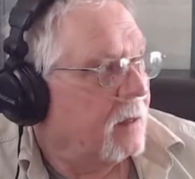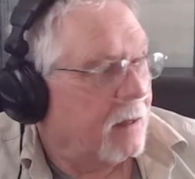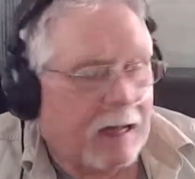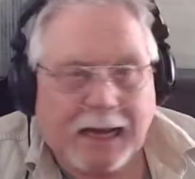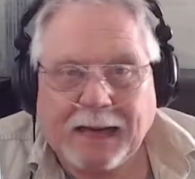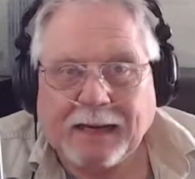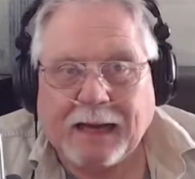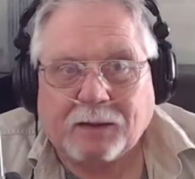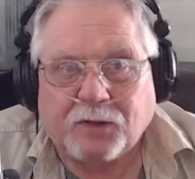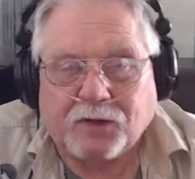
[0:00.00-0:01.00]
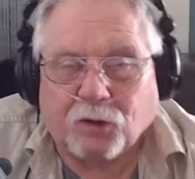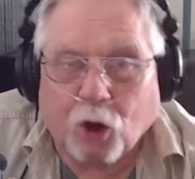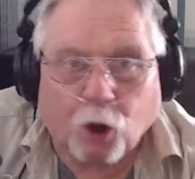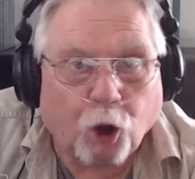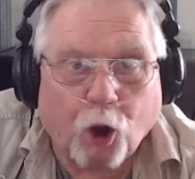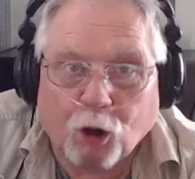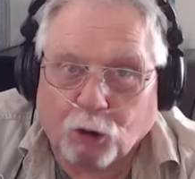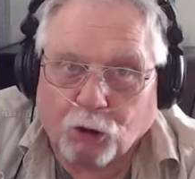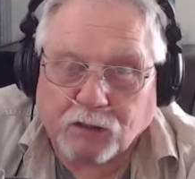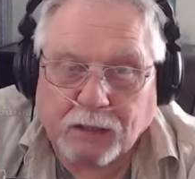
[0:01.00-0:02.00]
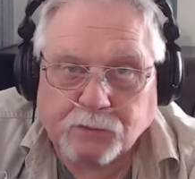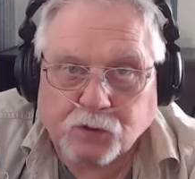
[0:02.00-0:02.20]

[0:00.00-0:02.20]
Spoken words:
hadn't had them in a long, long time,